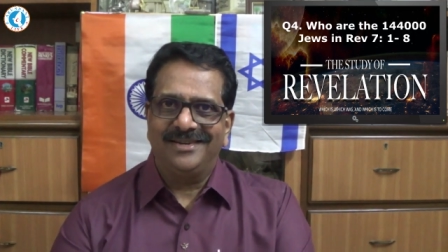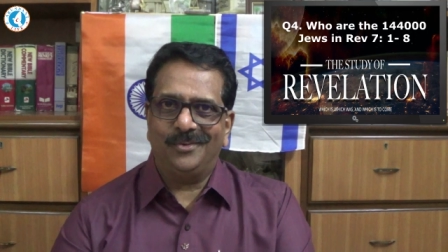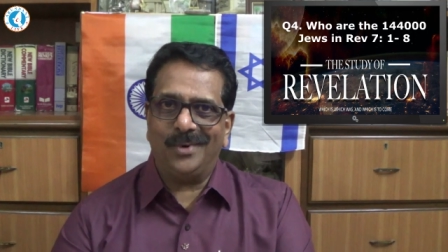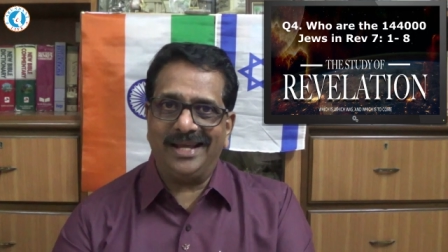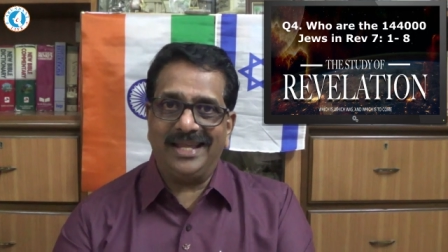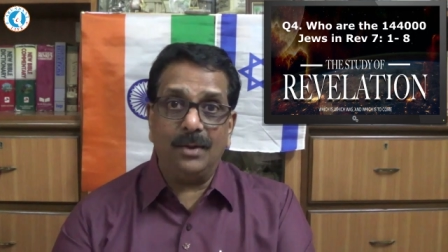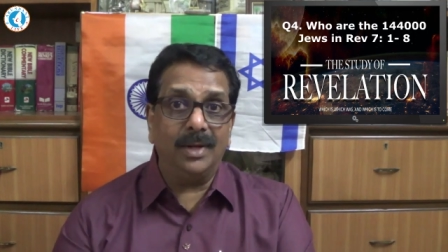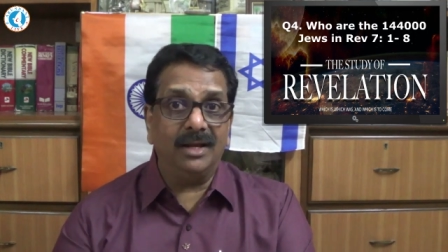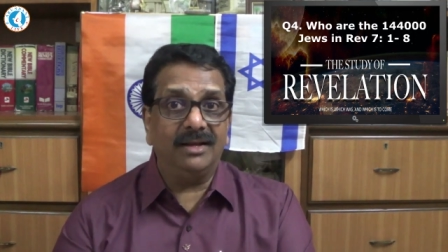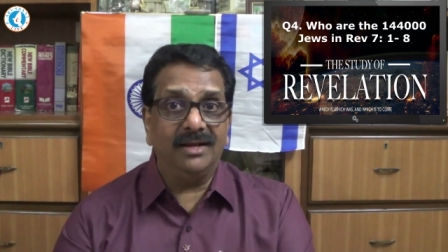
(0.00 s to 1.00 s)
where they
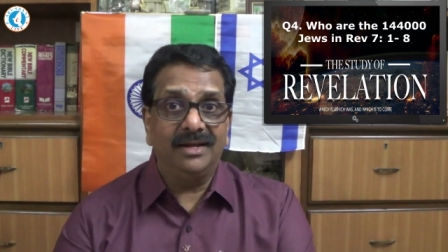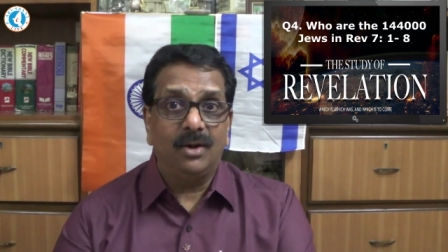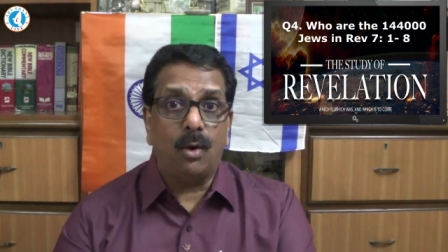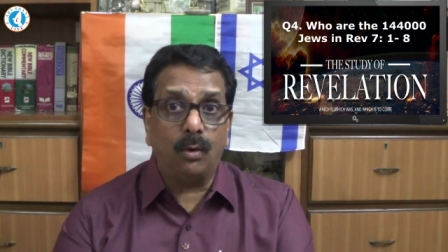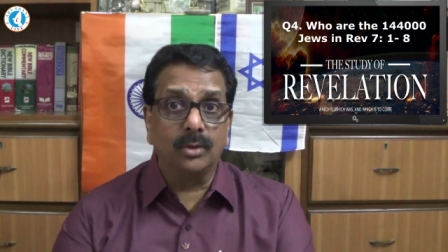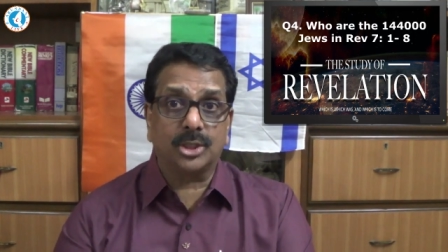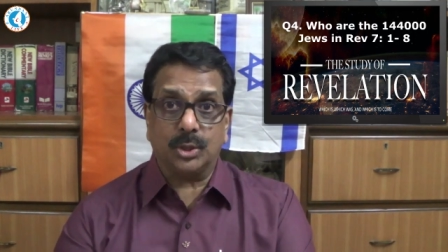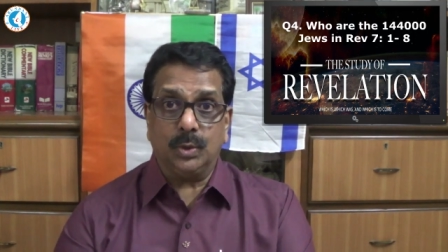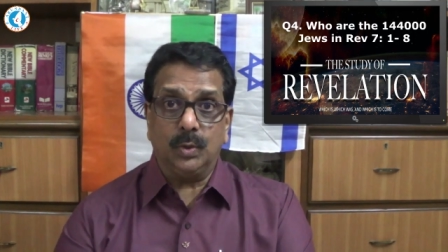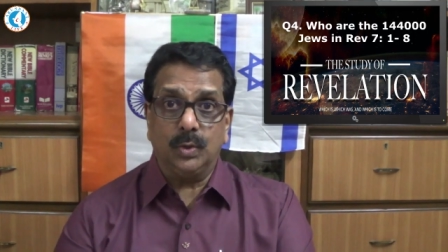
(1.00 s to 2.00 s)
will
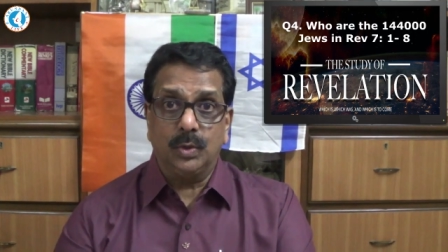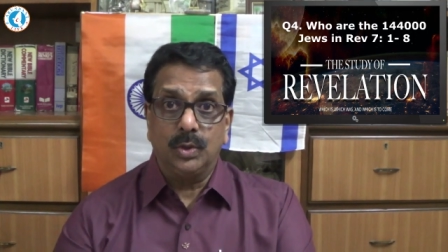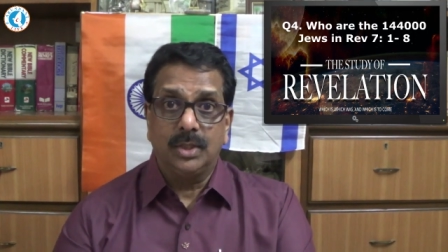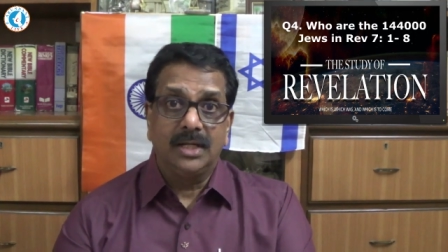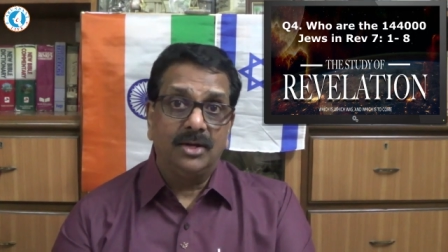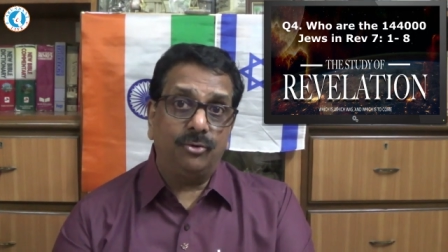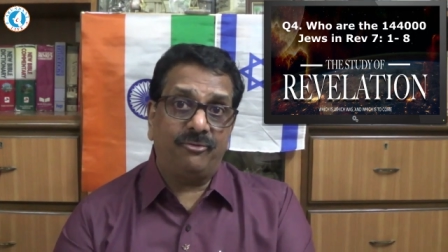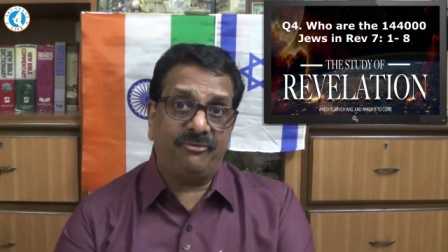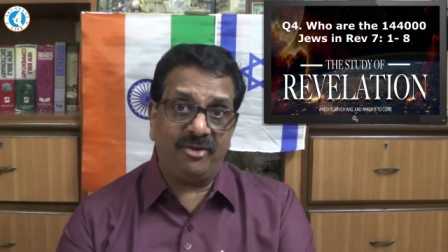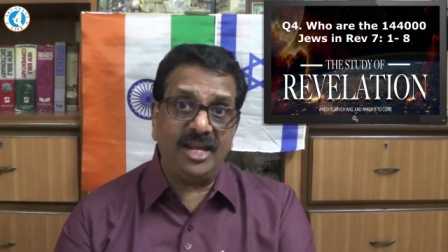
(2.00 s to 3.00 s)
also
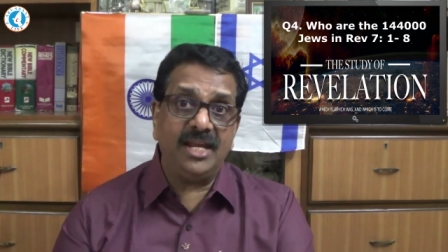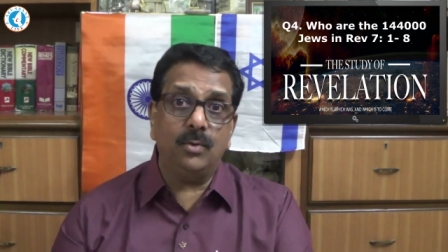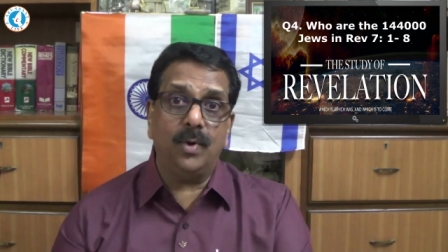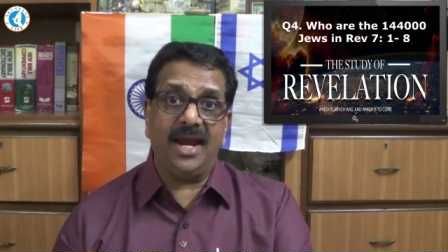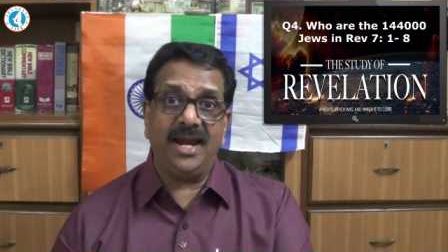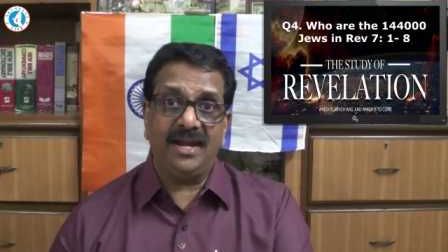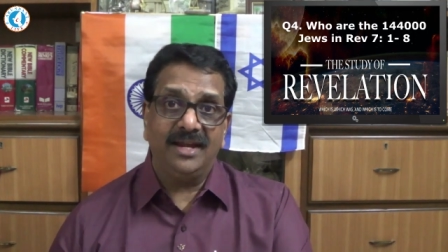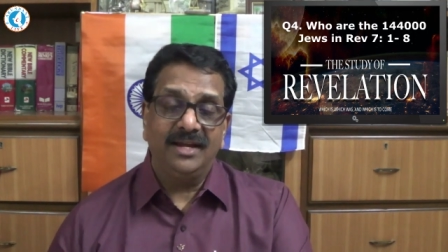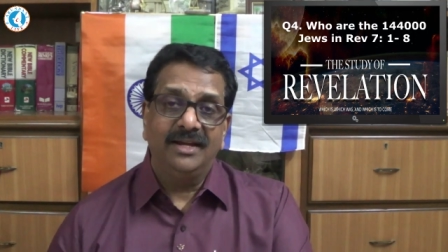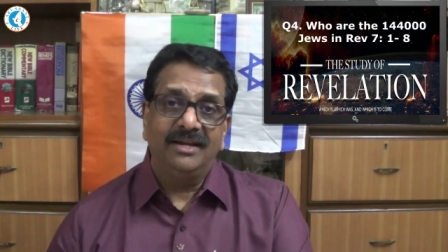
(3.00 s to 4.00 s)
flee away
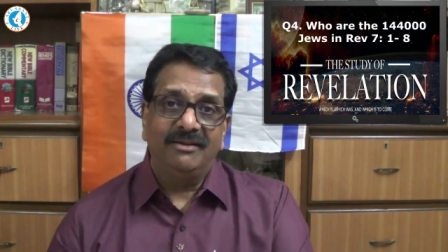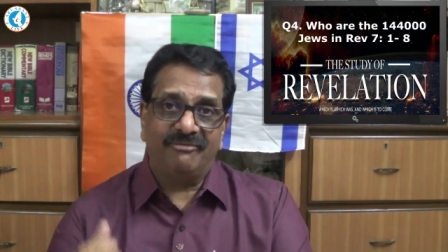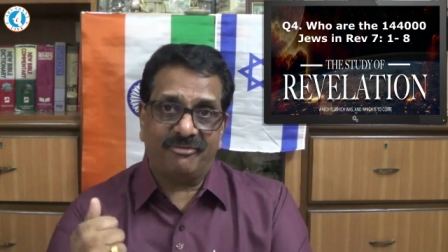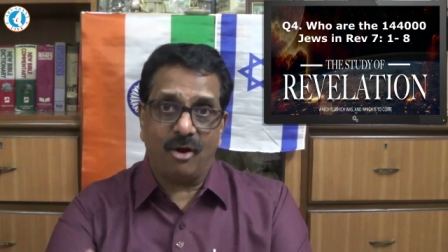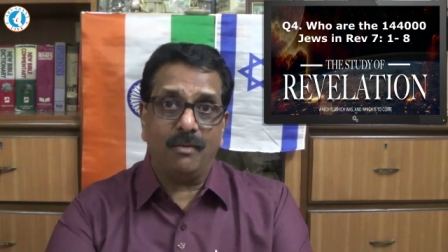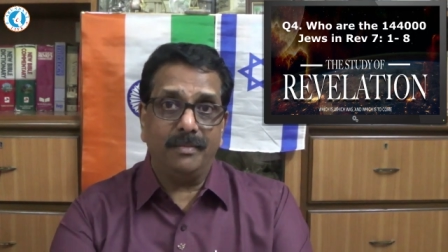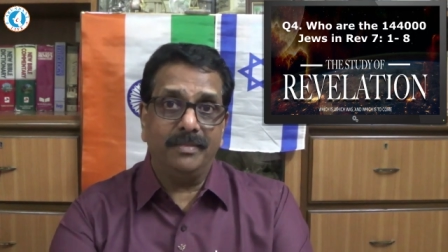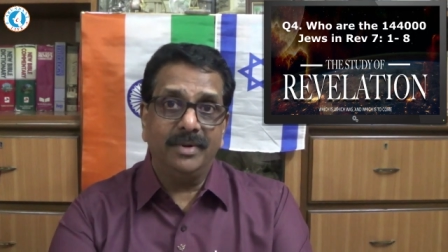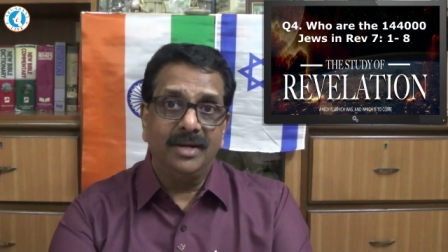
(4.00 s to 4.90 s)
from